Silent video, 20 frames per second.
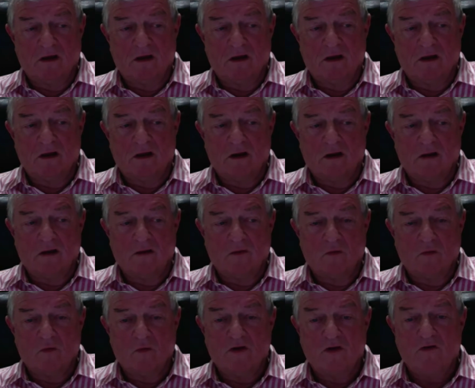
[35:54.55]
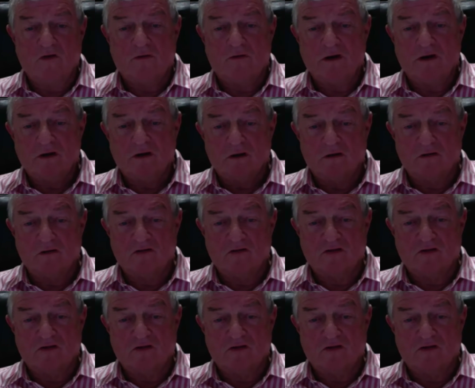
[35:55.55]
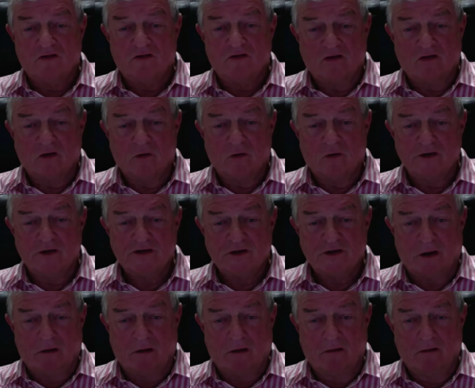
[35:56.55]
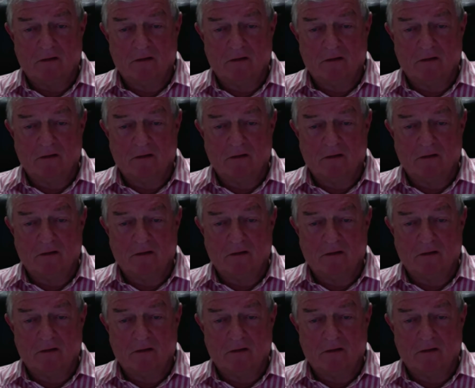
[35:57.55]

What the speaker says: and when you're ready to learn something, ask a question.